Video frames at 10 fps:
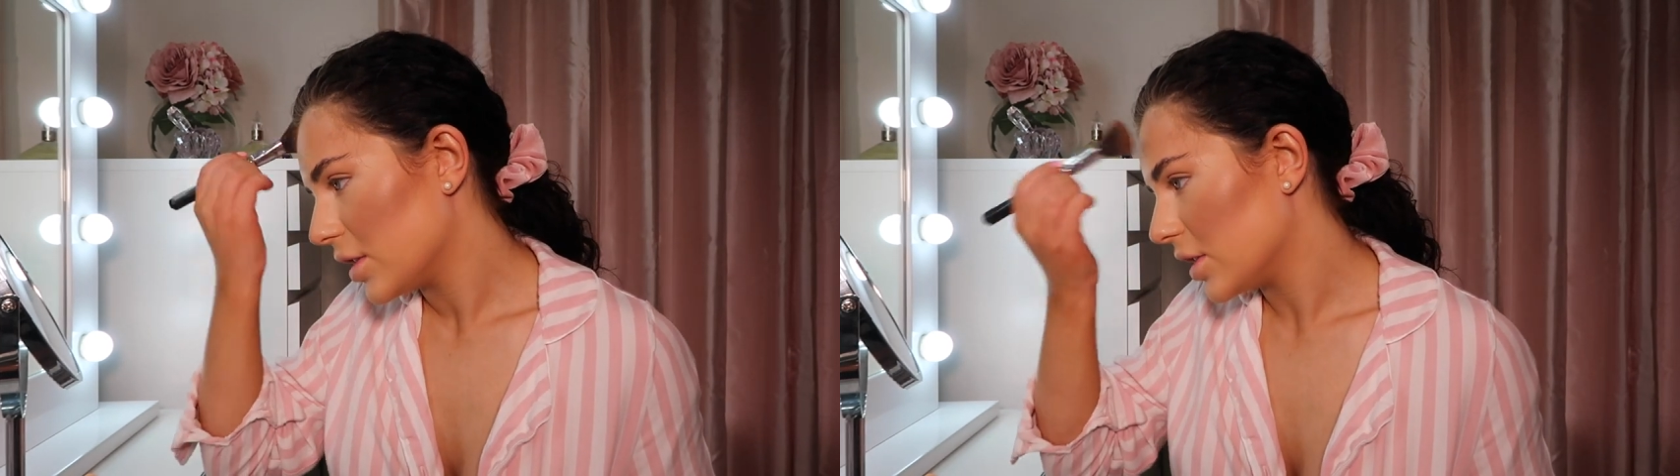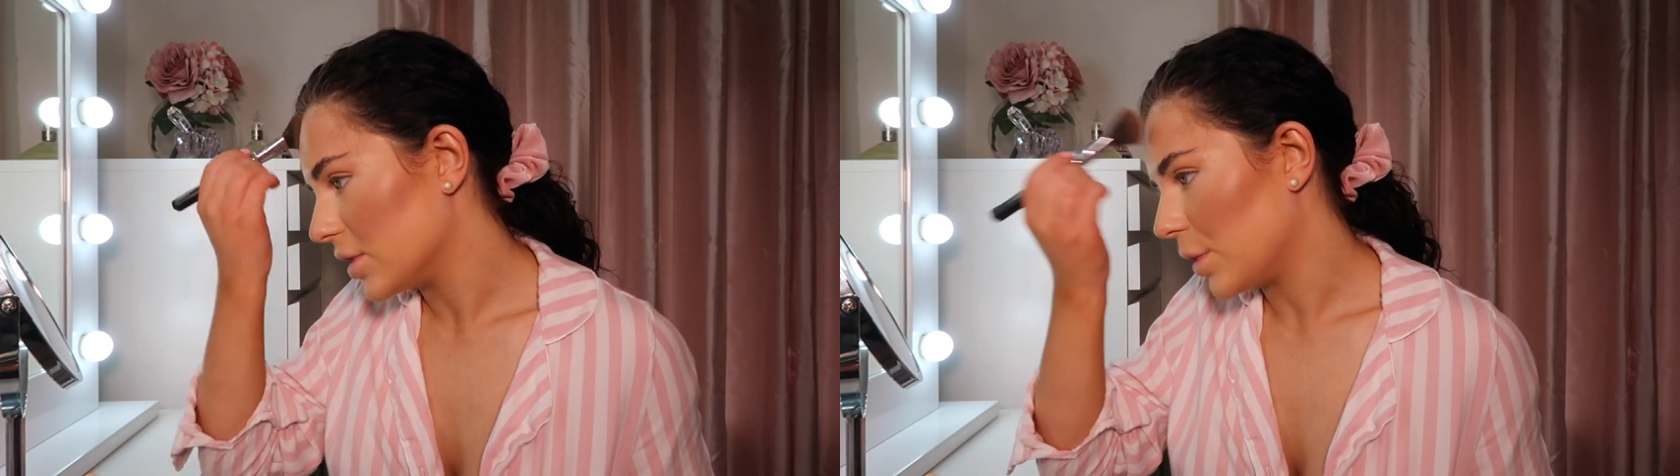
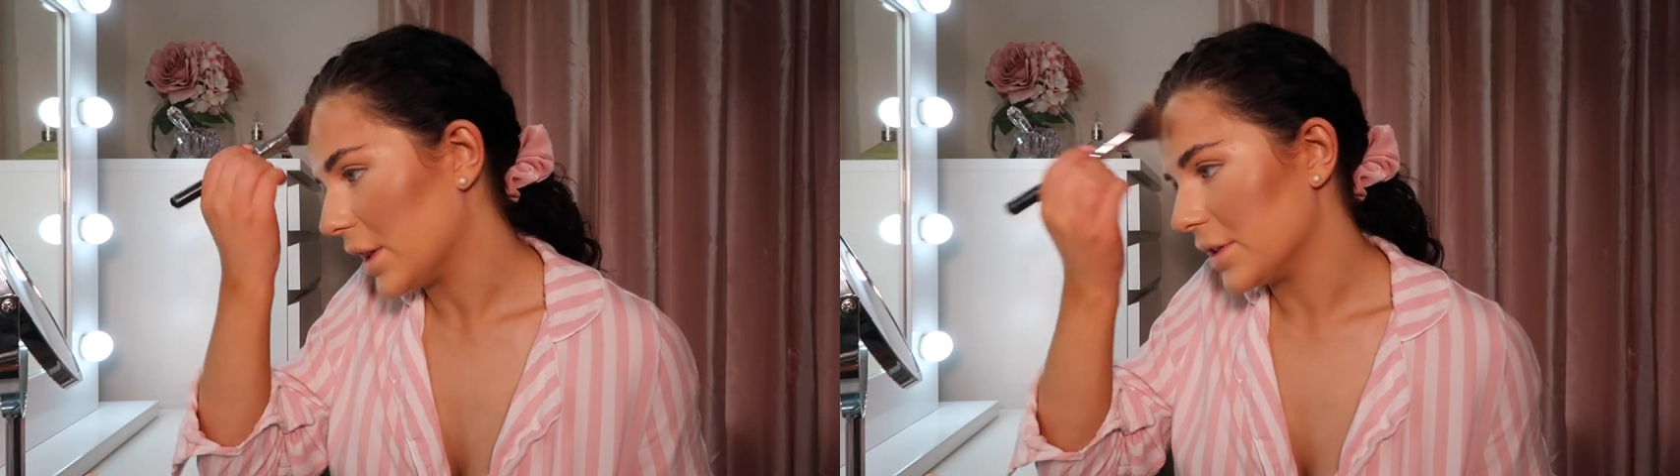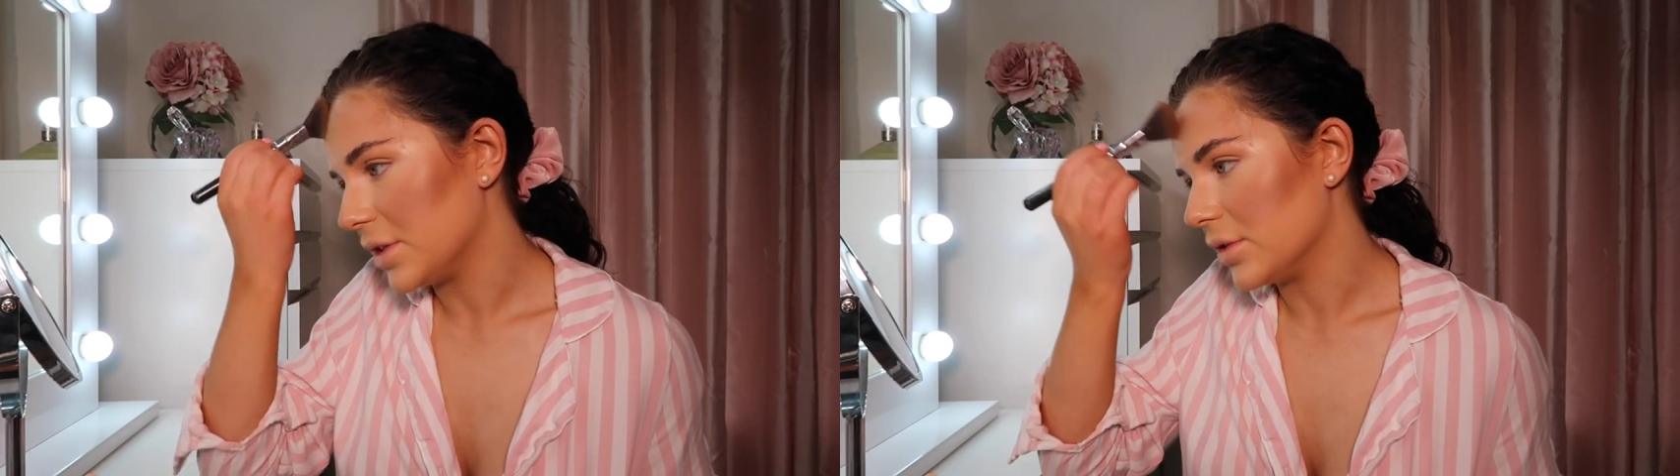as
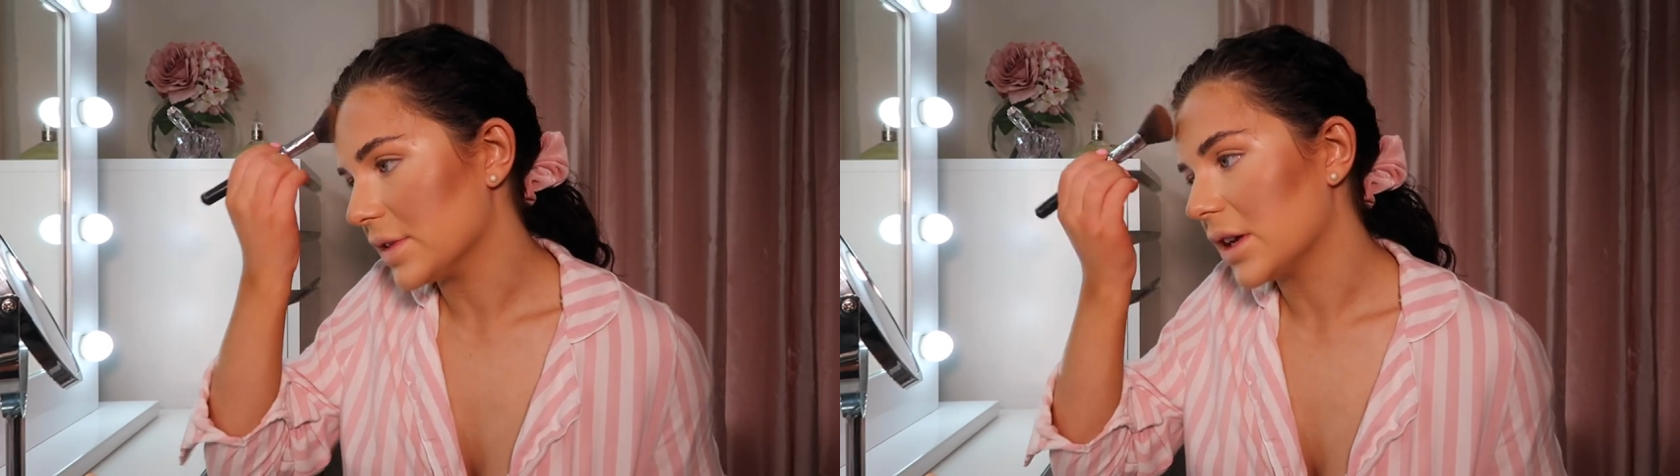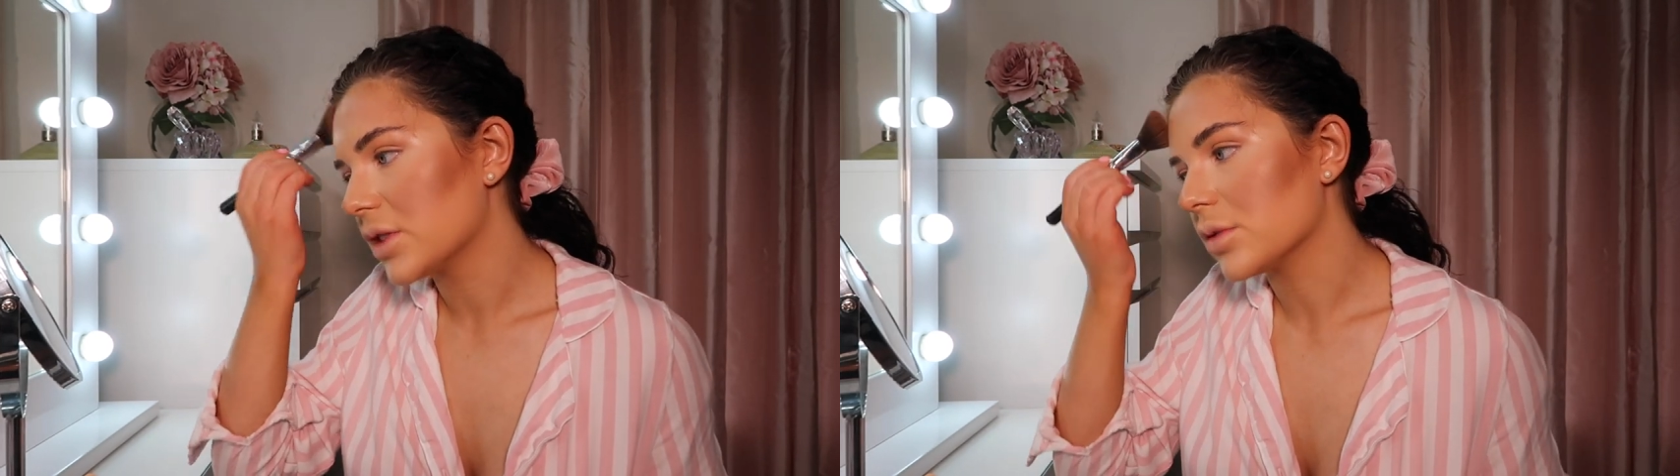well as use
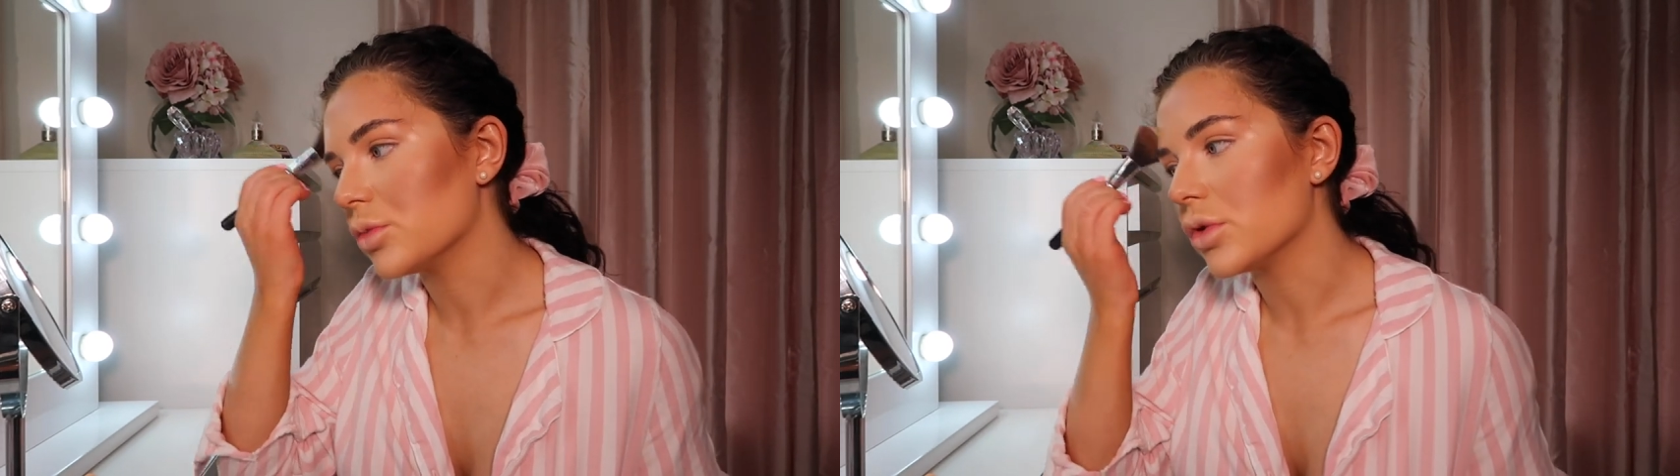like some